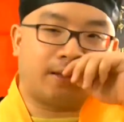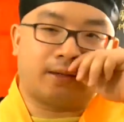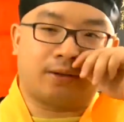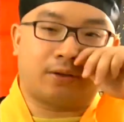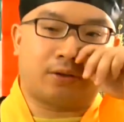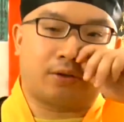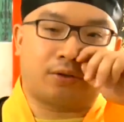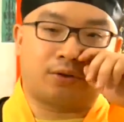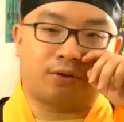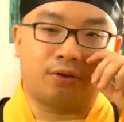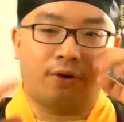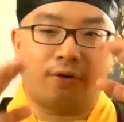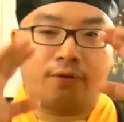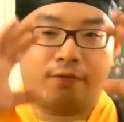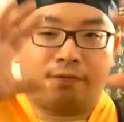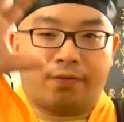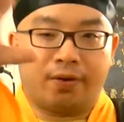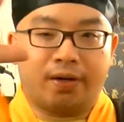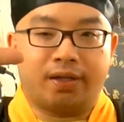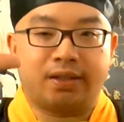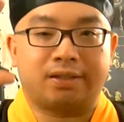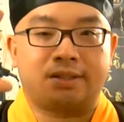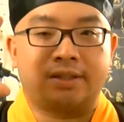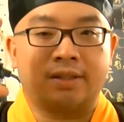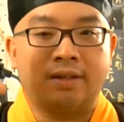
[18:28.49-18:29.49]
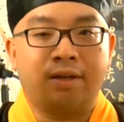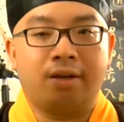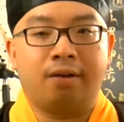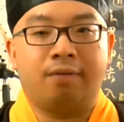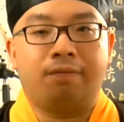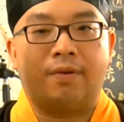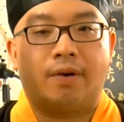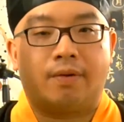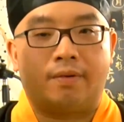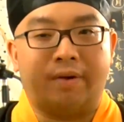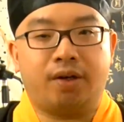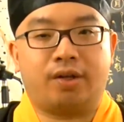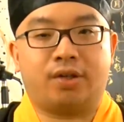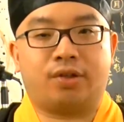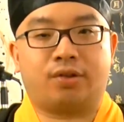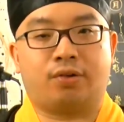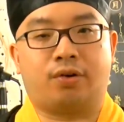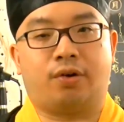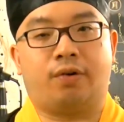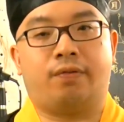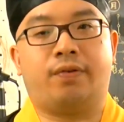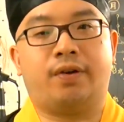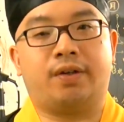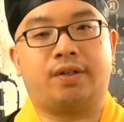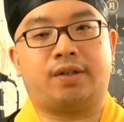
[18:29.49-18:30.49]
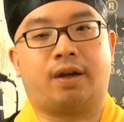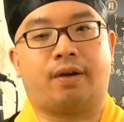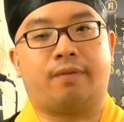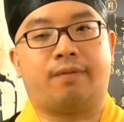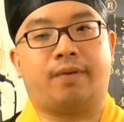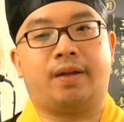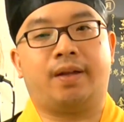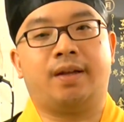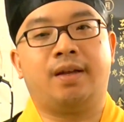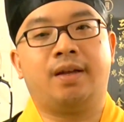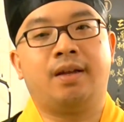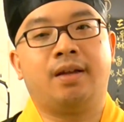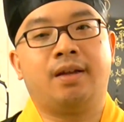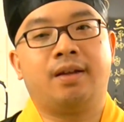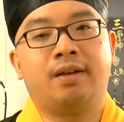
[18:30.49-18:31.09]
the surface, very surface of it.